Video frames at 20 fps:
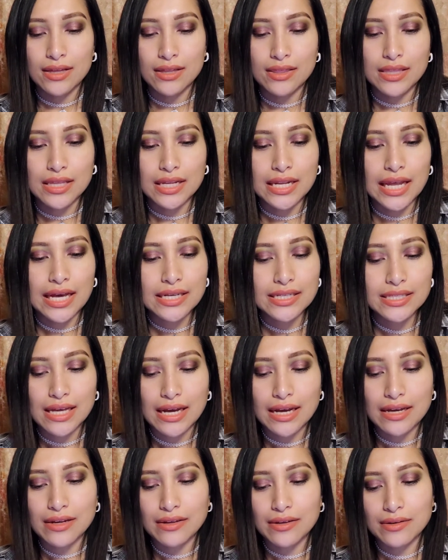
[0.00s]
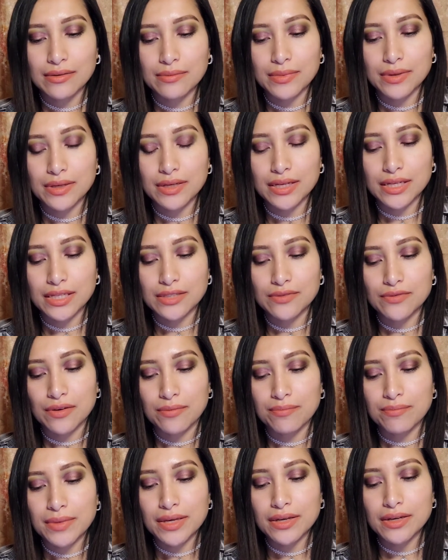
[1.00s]
The next item is
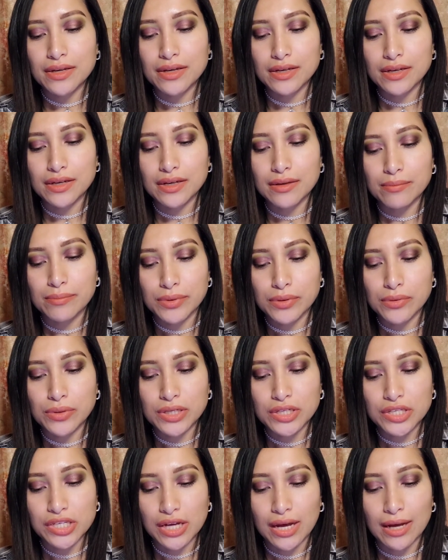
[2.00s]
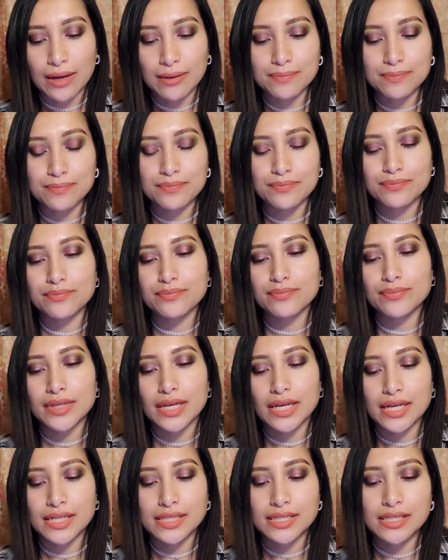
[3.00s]
from Mika Beauty Shop.
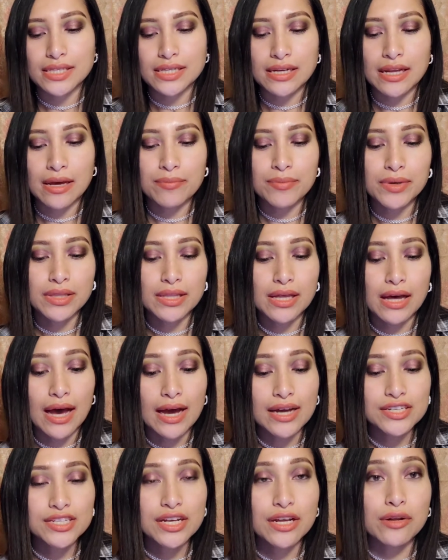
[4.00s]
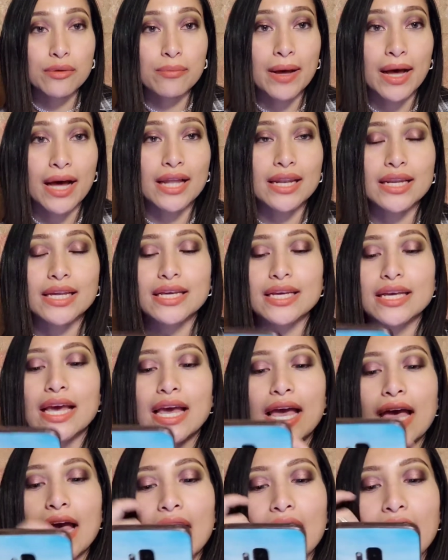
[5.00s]
It's the Nebula eyeshadow palette.
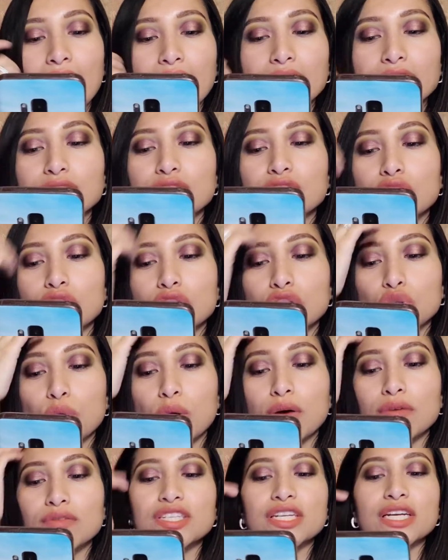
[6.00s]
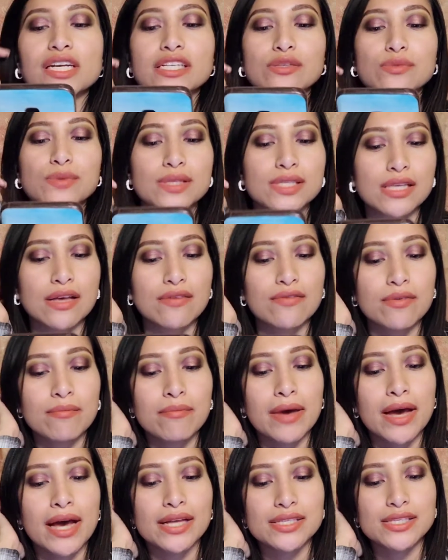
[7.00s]
It has 12 shades with 7
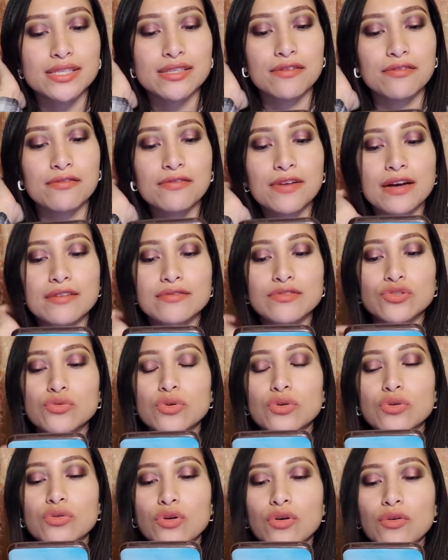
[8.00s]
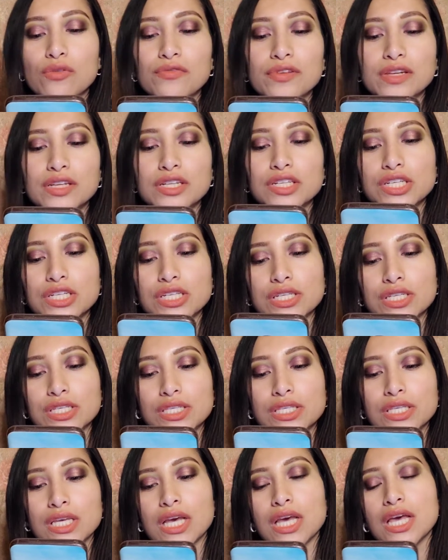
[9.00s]
mattes and 5 duochrome finishes.
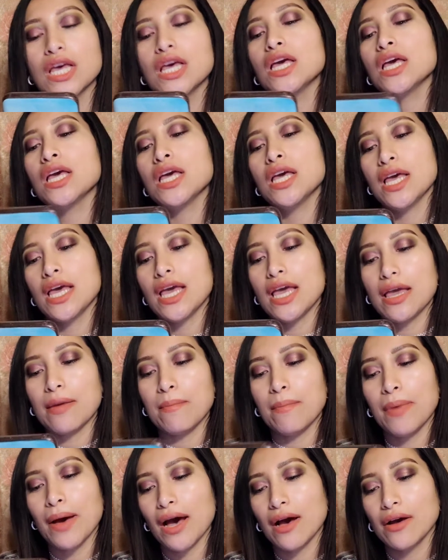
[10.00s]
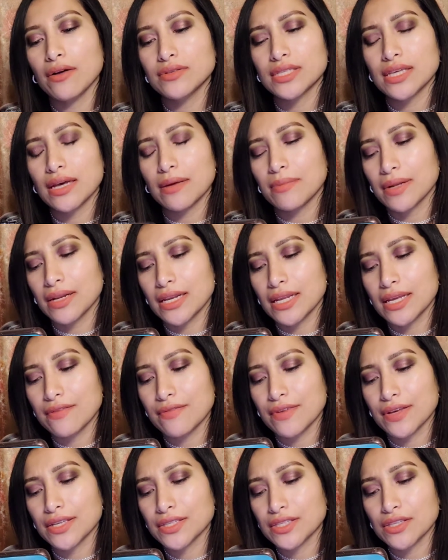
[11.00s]
In pounds, I
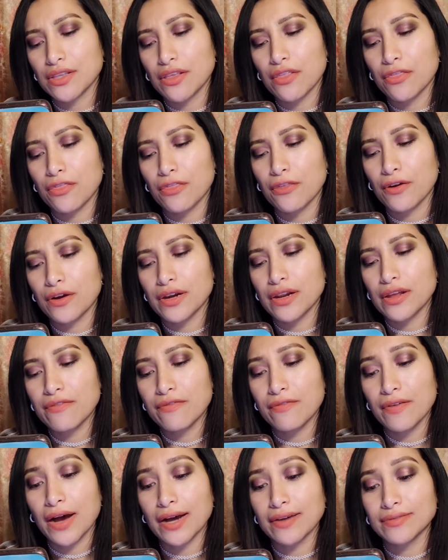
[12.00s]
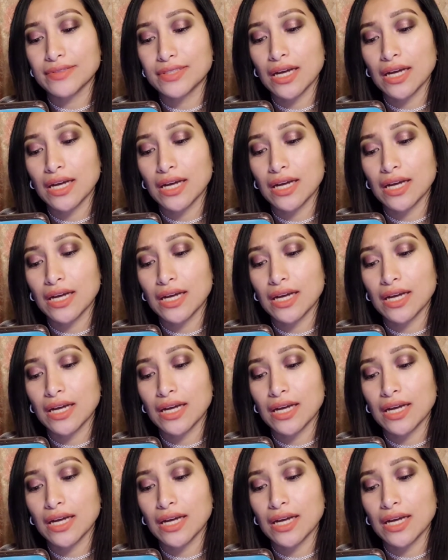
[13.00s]
believe it's $35.